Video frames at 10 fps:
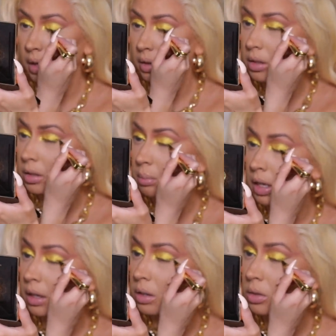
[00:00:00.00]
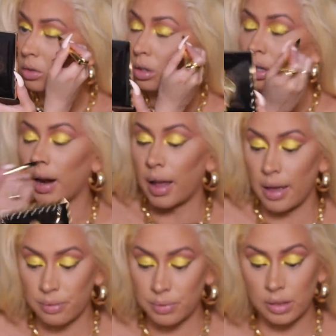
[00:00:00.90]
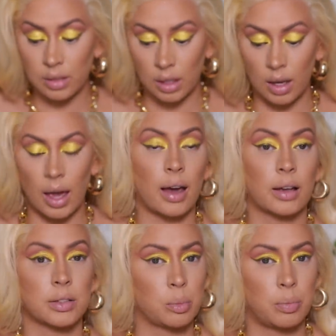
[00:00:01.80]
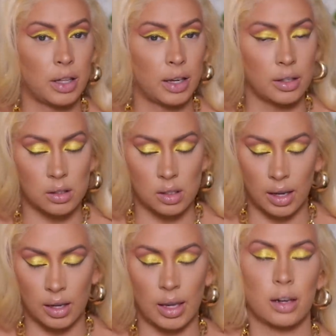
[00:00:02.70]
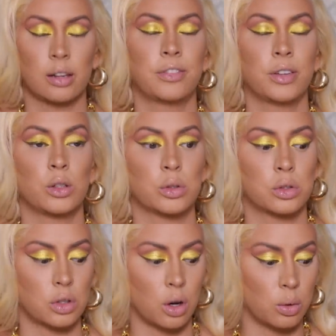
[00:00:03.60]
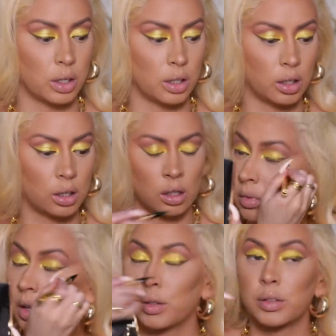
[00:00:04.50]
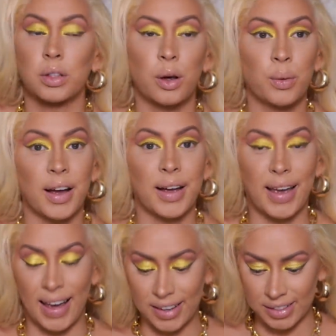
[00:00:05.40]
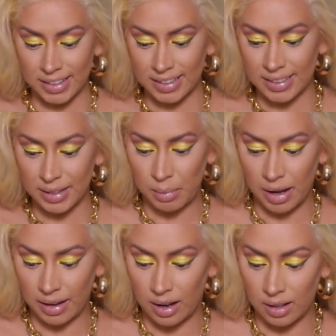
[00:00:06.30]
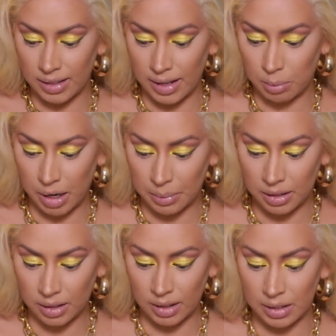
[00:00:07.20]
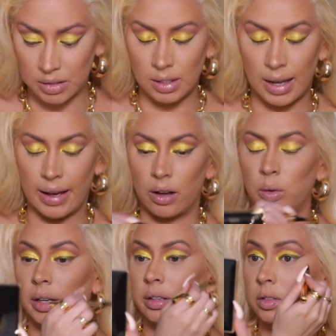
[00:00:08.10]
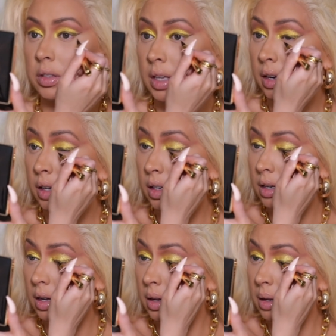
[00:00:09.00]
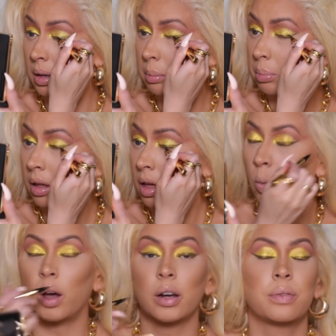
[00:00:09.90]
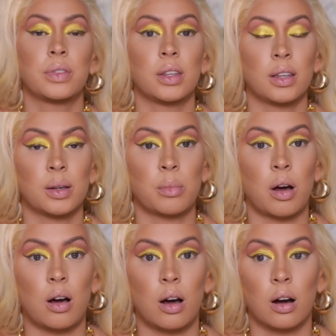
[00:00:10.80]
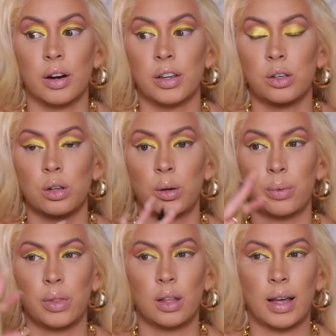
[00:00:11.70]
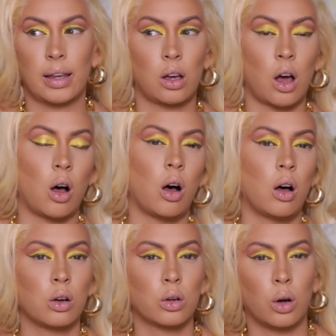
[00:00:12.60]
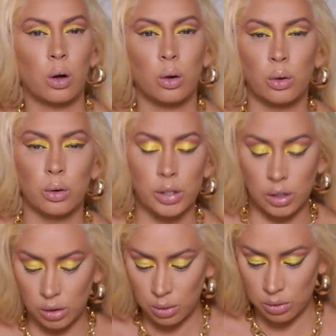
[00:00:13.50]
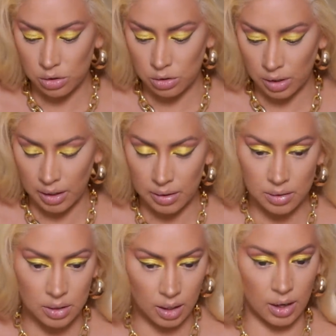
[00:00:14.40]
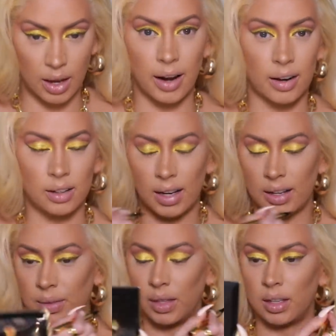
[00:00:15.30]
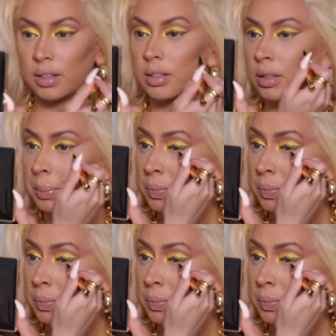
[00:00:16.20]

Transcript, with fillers: and just making sure everything has a place like and it feels so good so I actually took my holiday Barbie collection out and set it up one of them are you know the like all gold huge dress and hair like this